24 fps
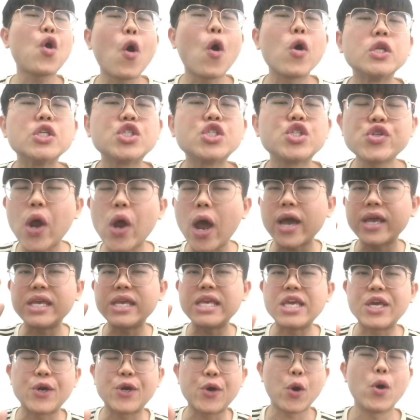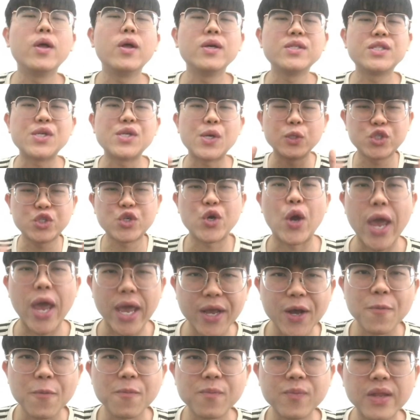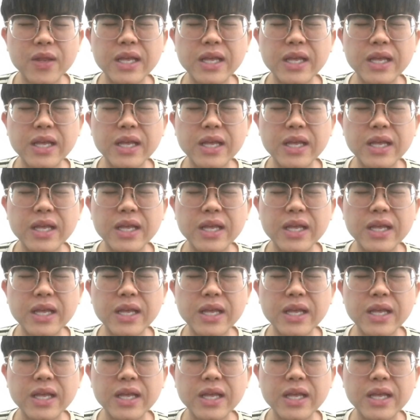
construct equilateral triangle.